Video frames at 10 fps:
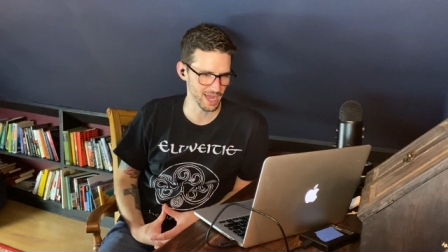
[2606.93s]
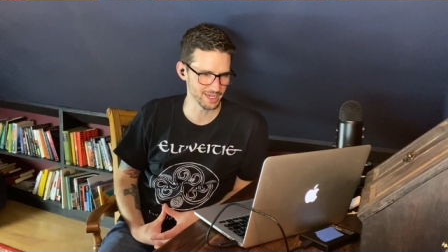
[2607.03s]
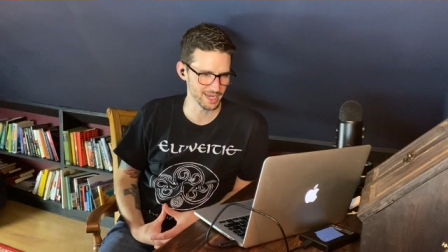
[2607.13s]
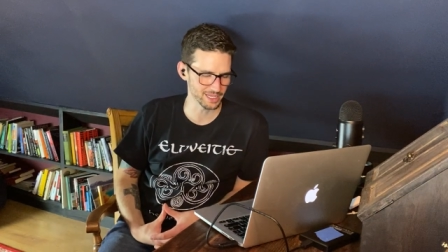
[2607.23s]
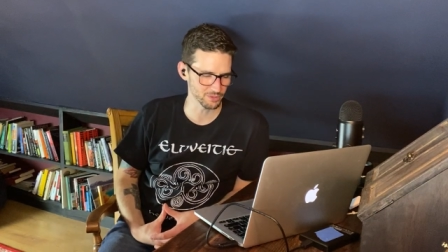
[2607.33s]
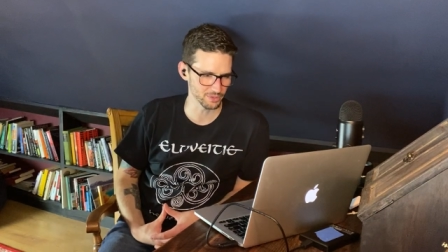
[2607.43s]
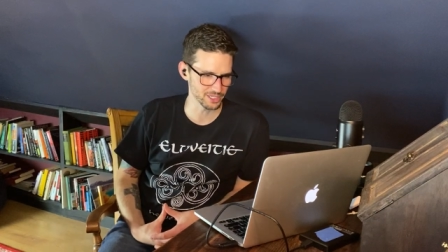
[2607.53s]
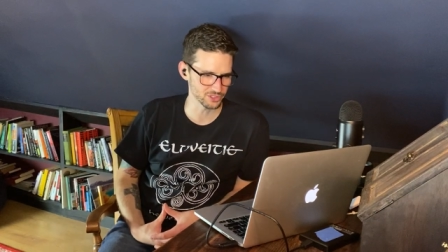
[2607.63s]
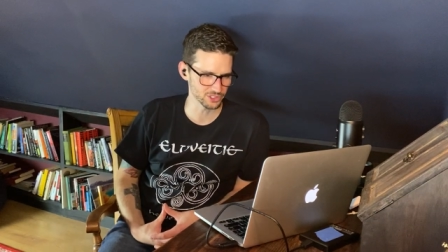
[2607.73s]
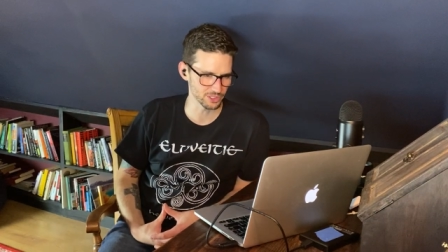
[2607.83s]
gotten out of the
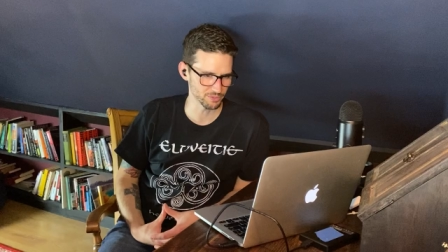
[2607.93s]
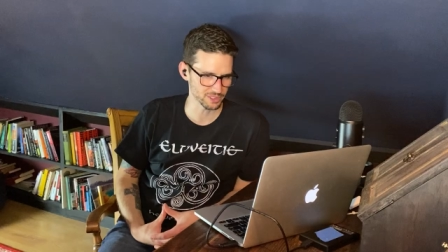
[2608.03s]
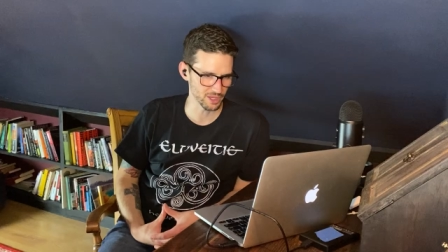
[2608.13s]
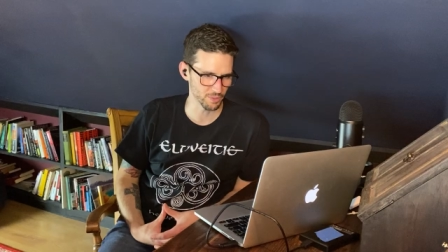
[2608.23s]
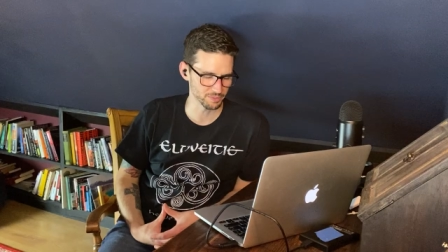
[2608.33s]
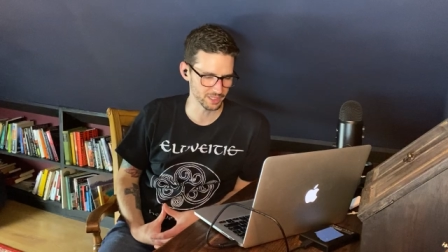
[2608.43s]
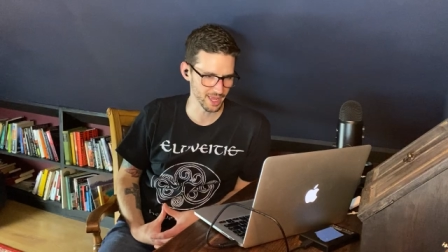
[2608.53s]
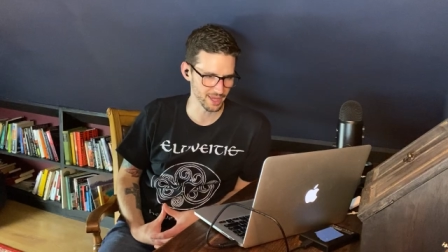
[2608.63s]
relationship what they hope to